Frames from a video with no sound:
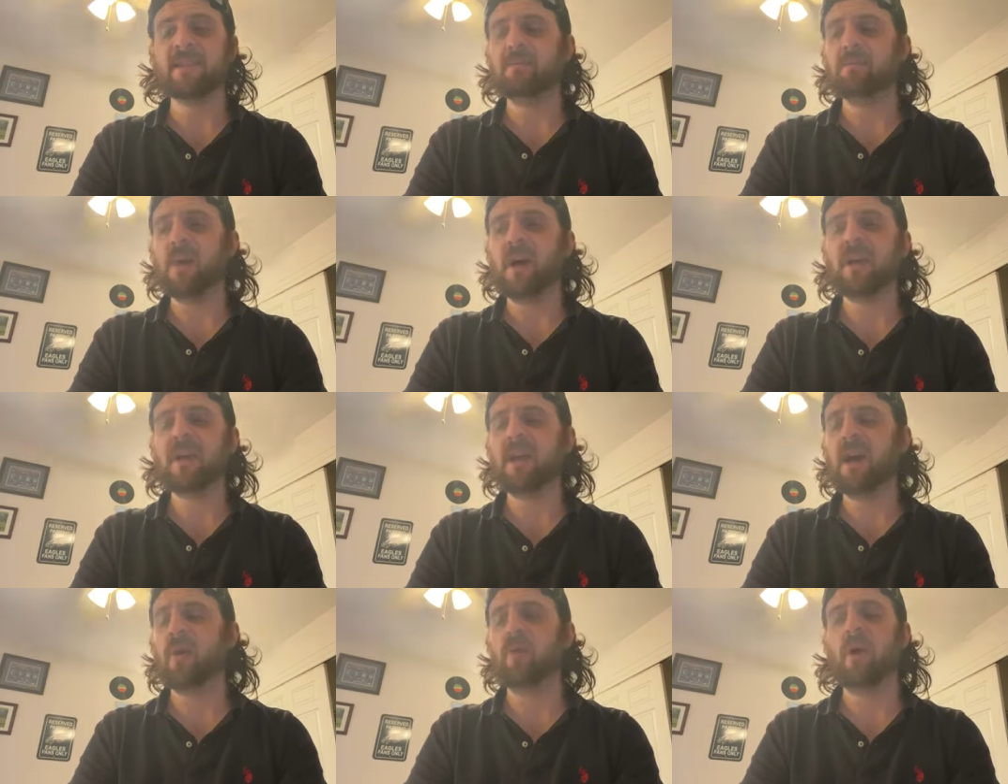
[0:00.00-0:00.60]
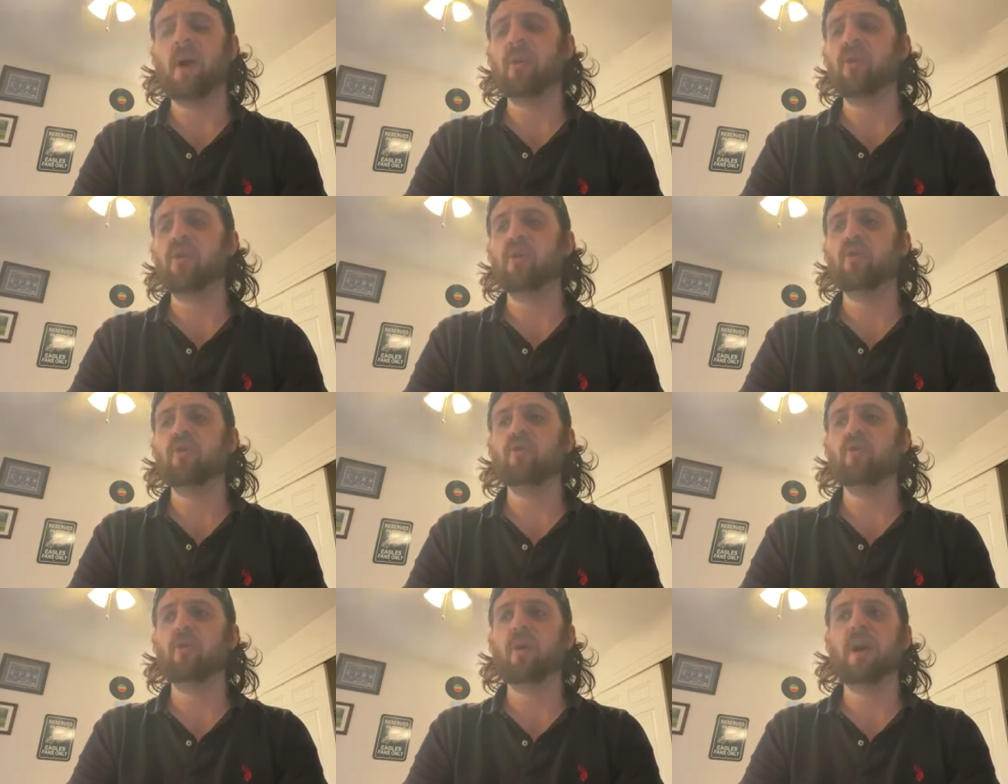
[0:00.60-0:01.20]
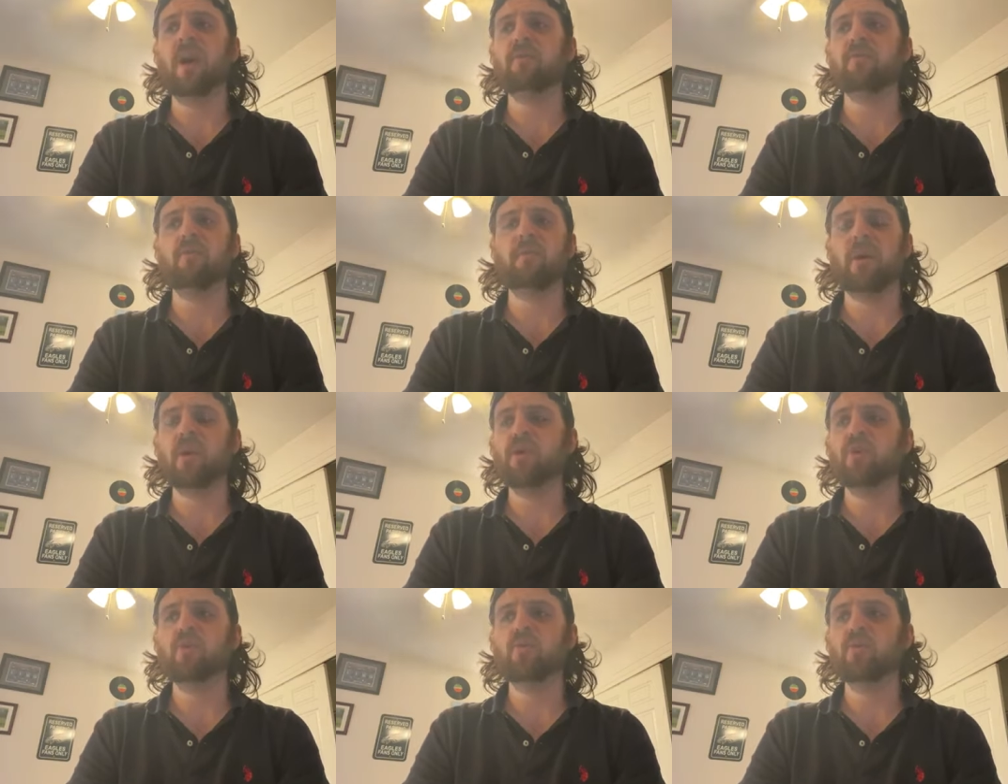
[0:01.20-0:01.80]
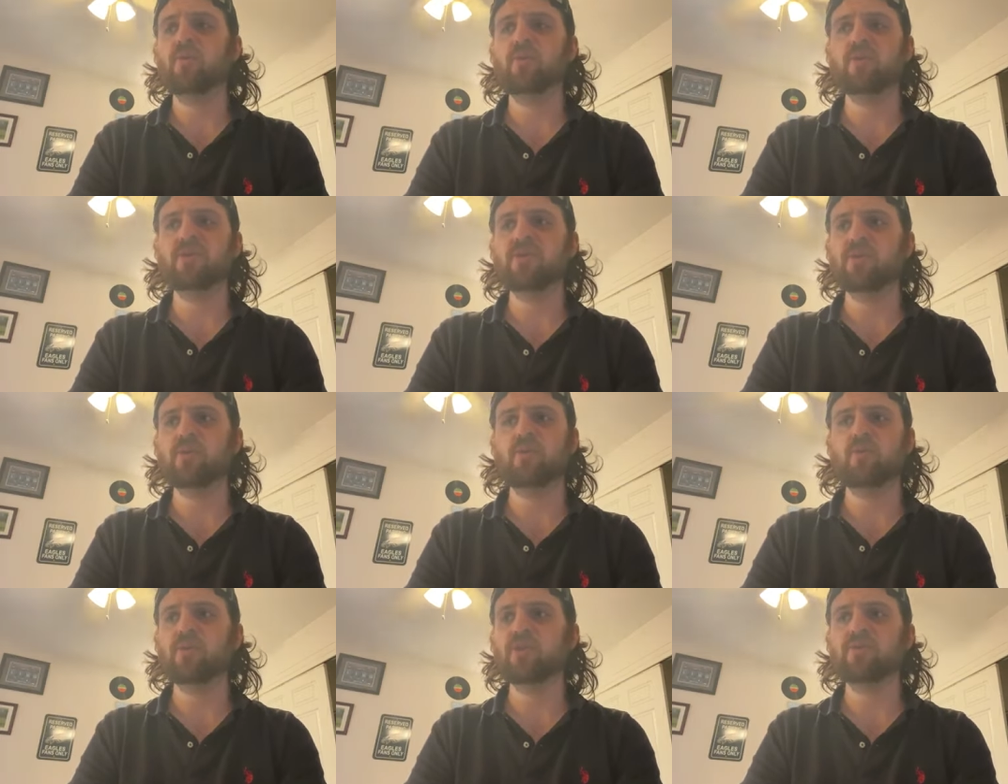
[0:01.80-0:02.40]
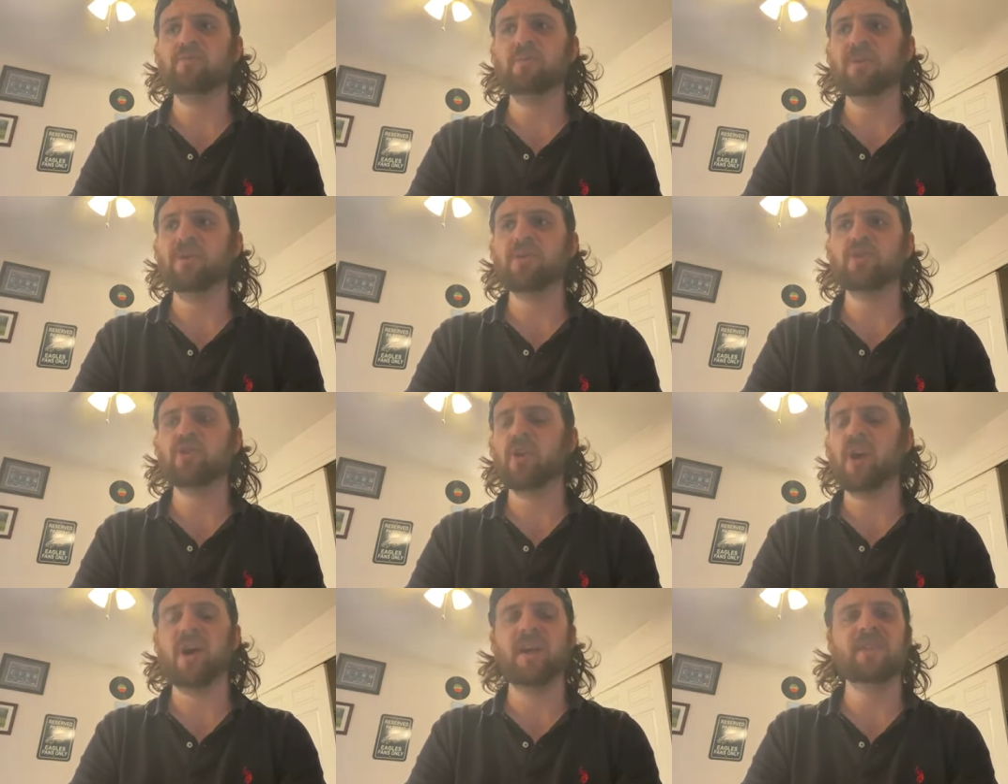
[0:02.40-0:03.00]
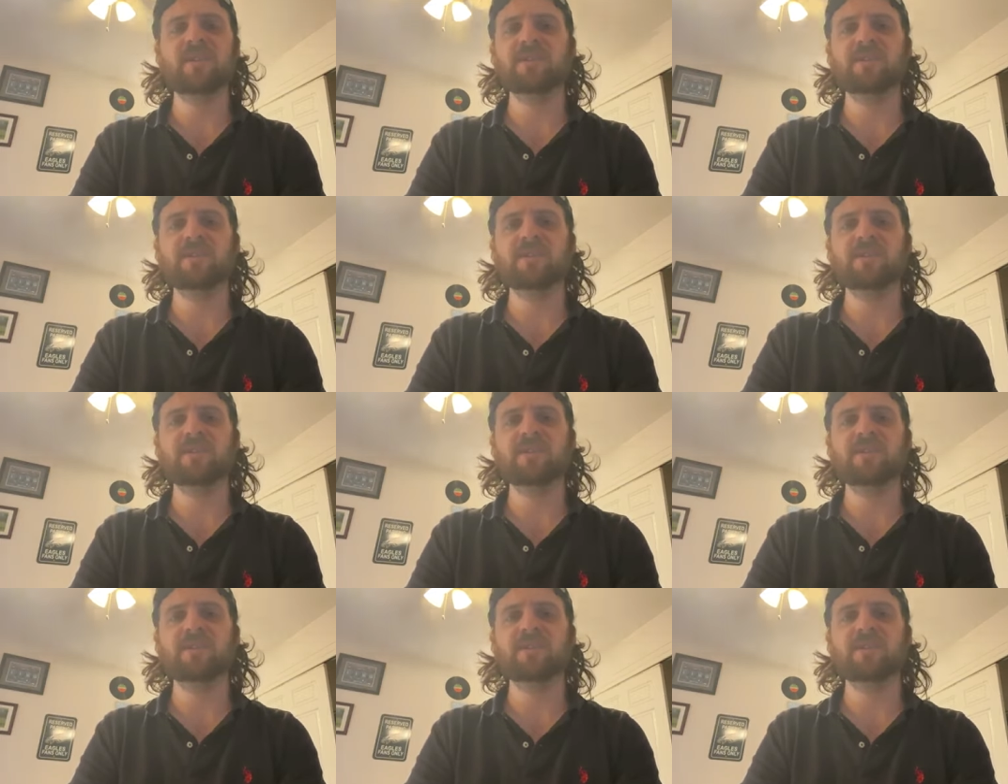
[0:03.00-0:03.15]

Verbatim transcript: the money, I, I don't know who everybody who's who has been trying